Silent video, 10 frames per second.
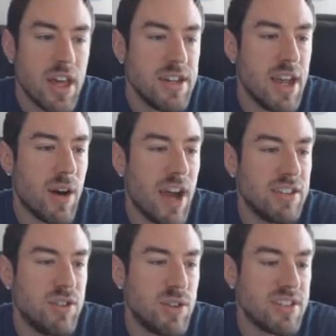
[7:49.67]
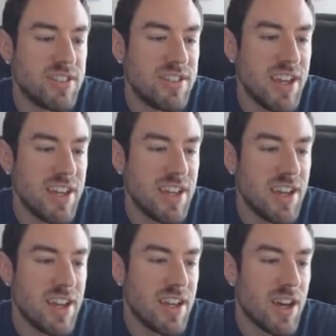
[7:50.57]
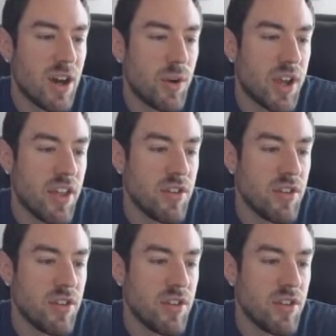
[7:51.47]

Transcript: Now, as you can see, okay,